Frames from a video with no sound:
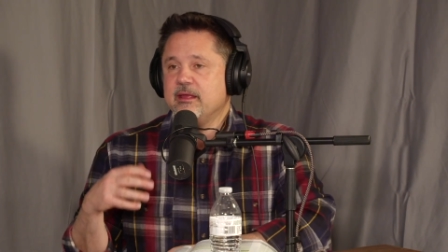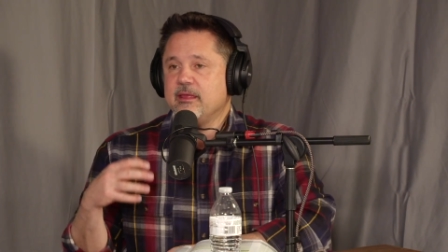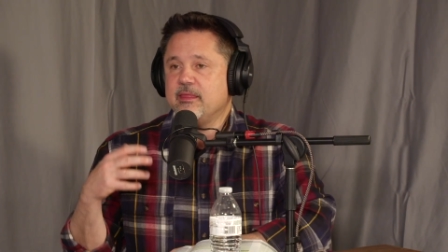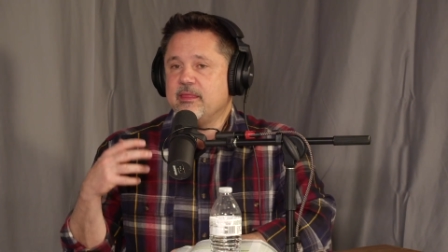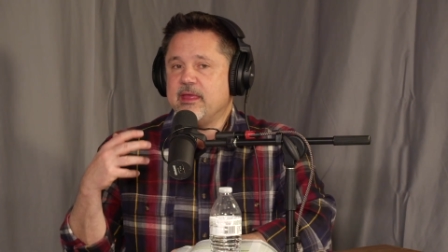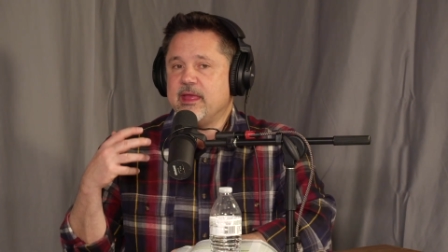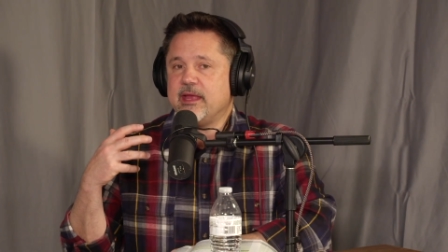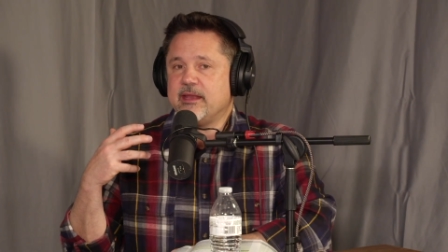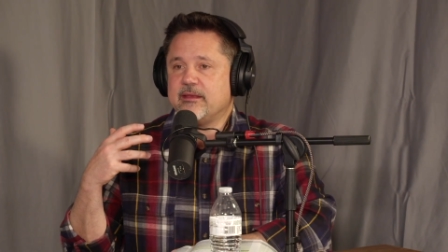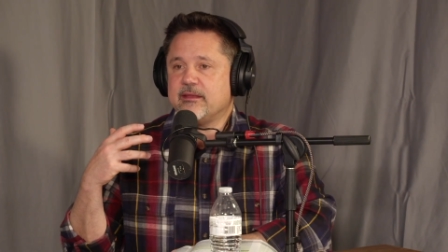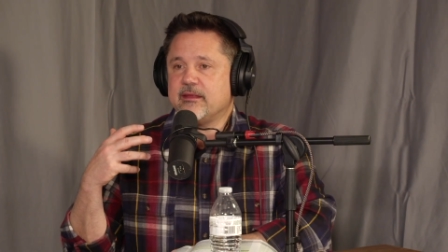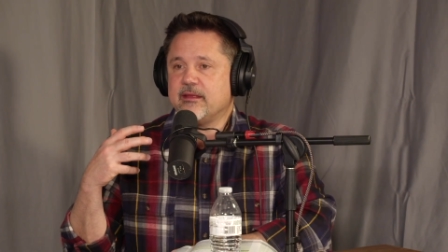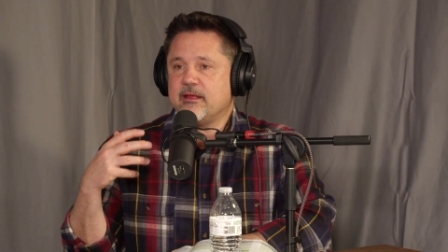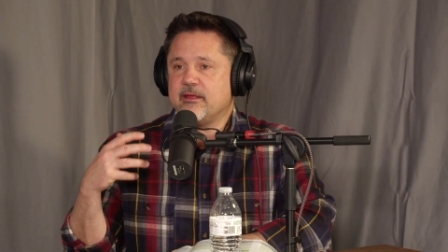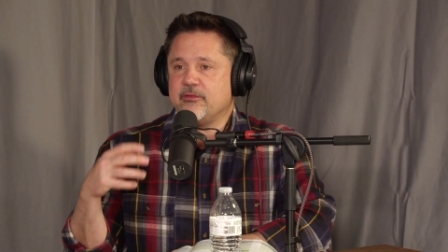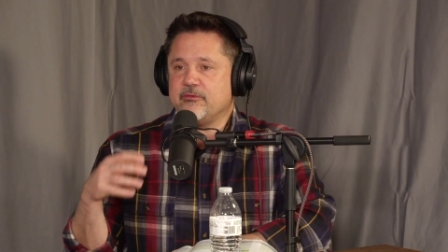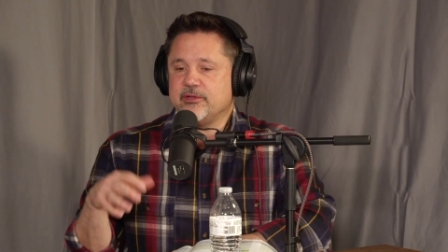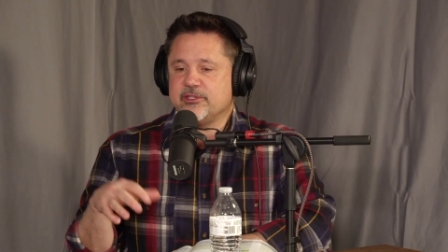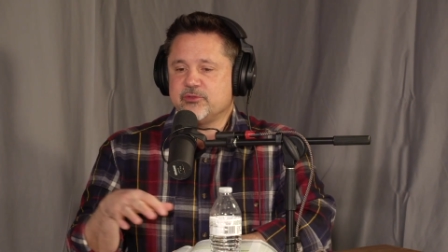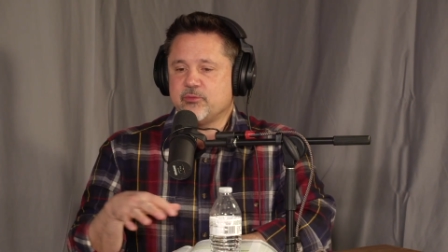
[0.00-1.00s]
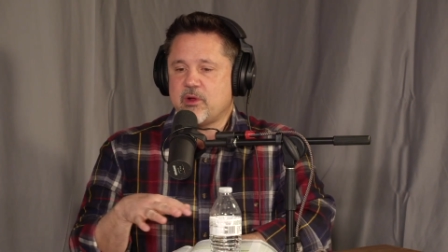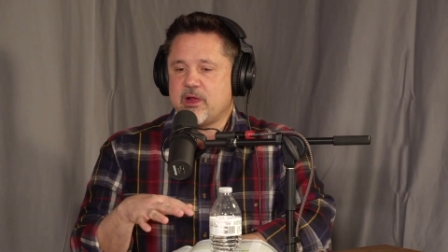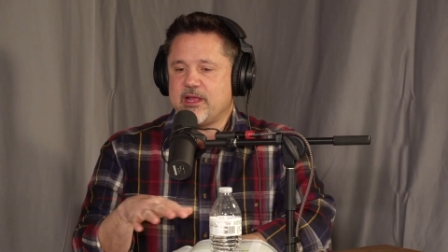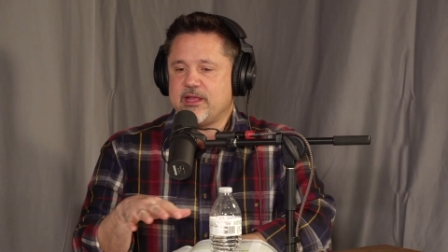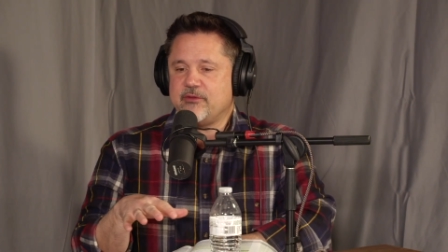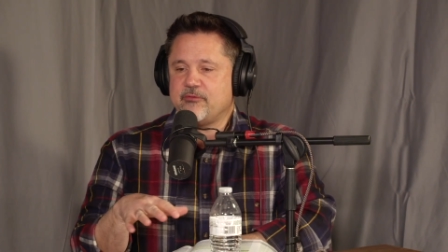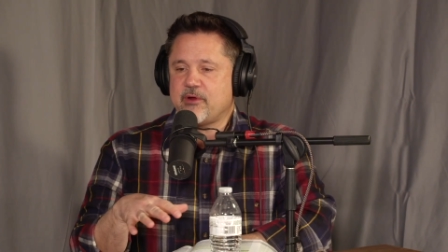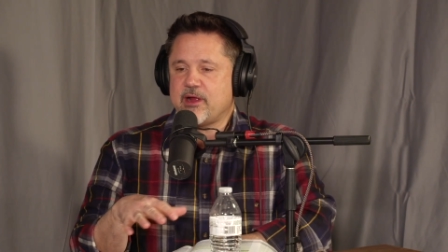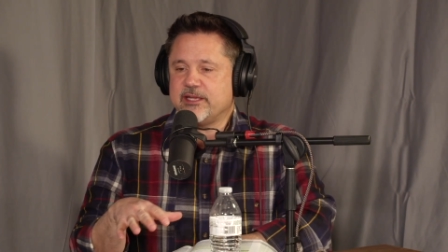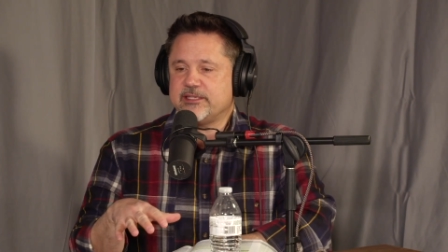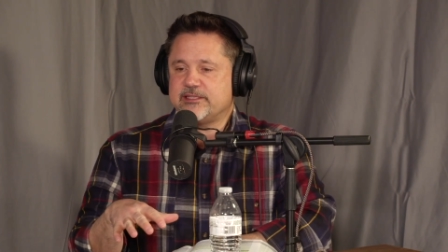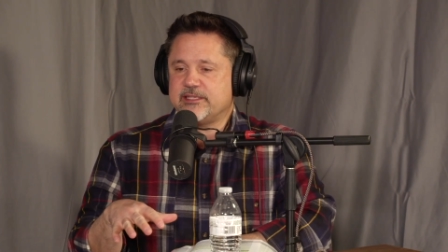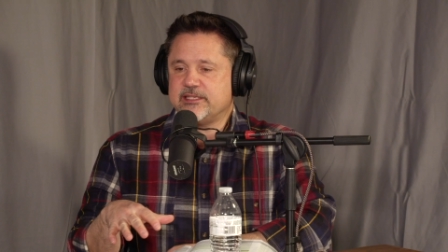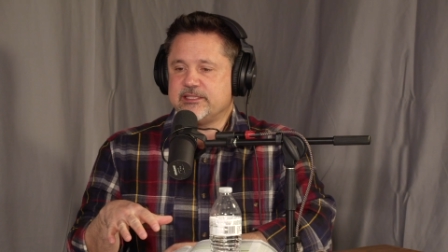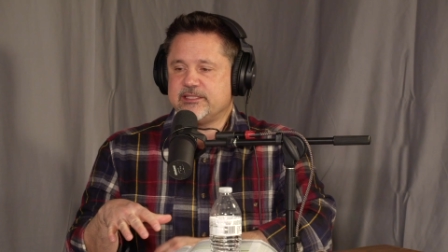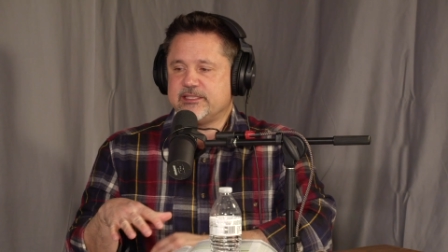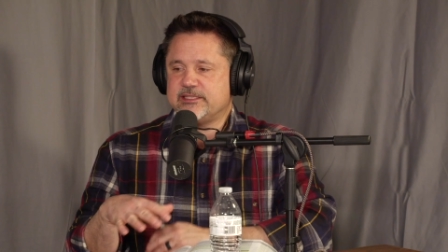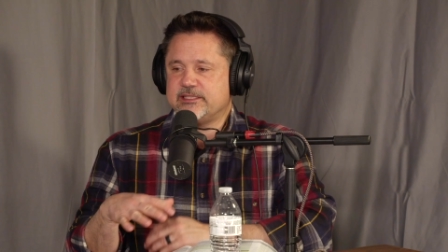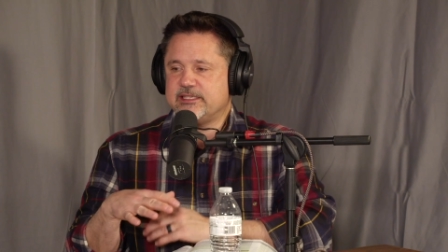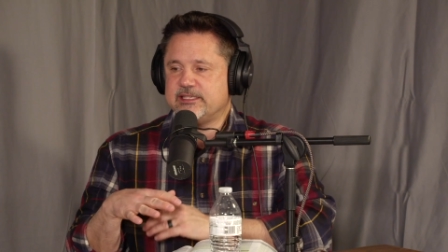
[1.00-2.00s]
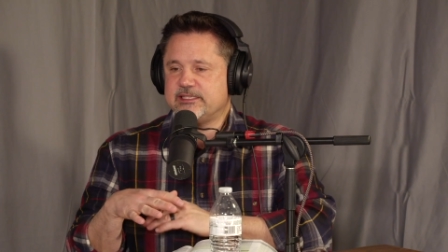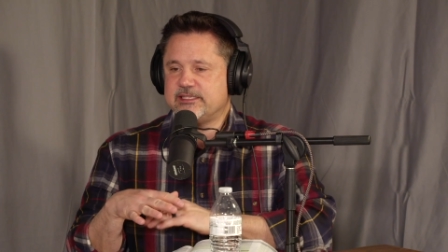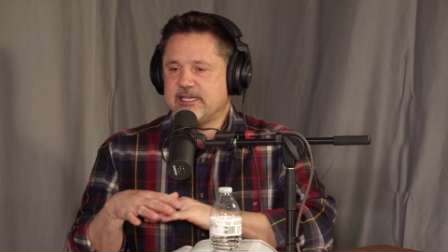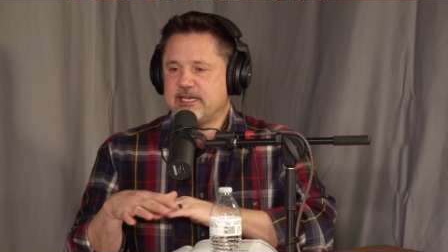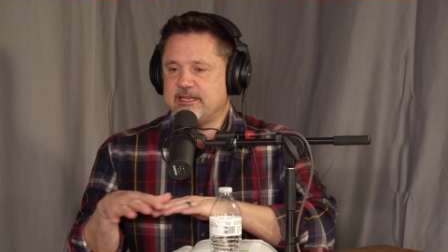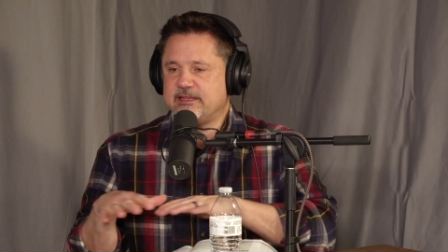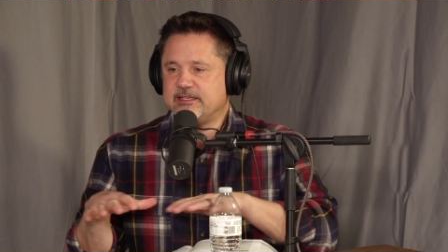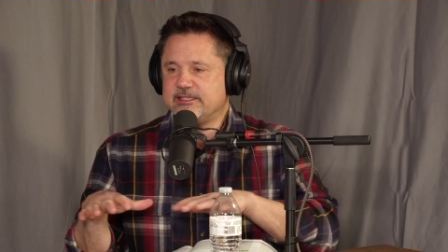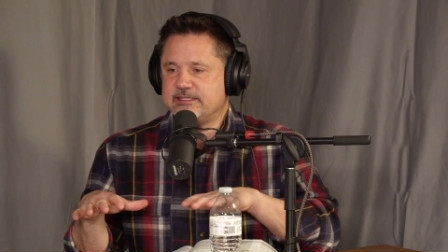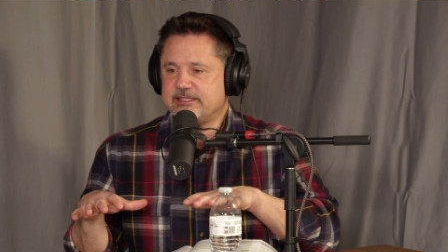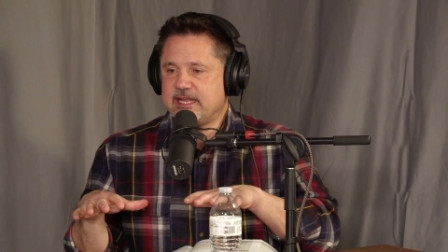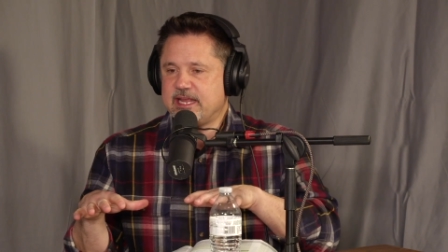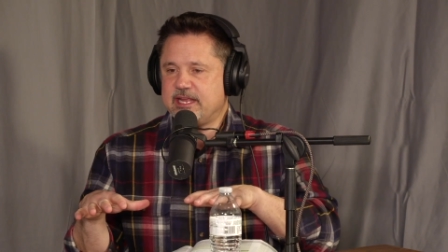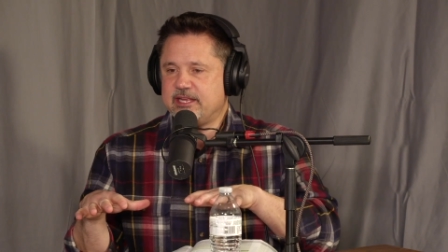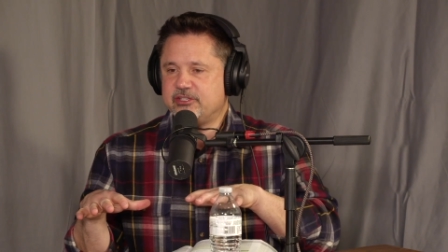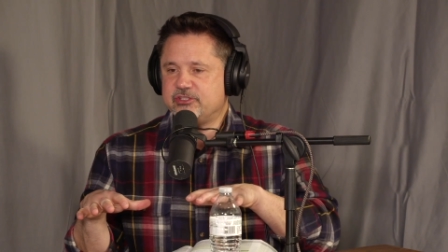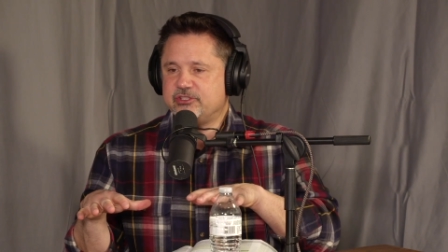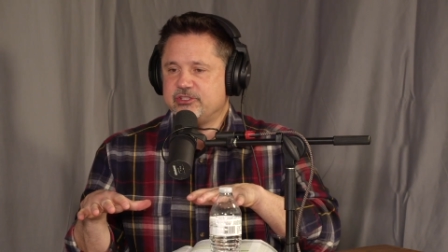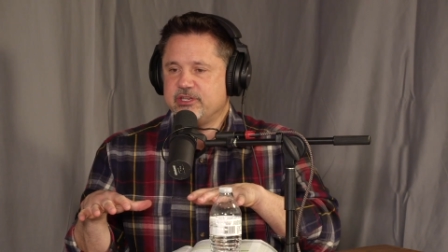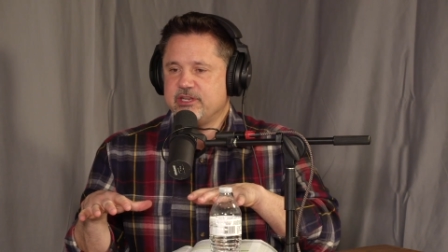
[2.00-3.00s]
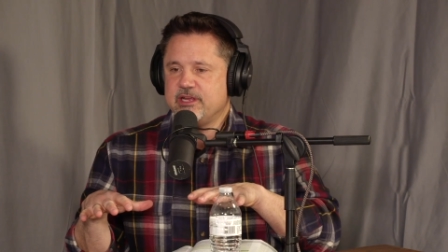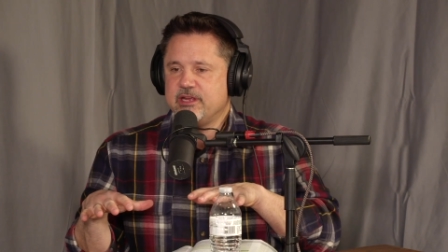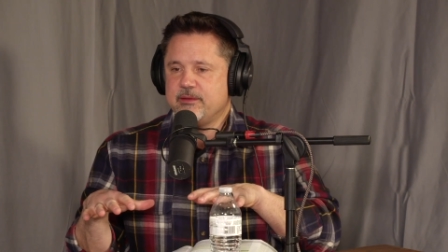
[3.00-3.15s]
that uh, the reason why he writes this is he's setting the stage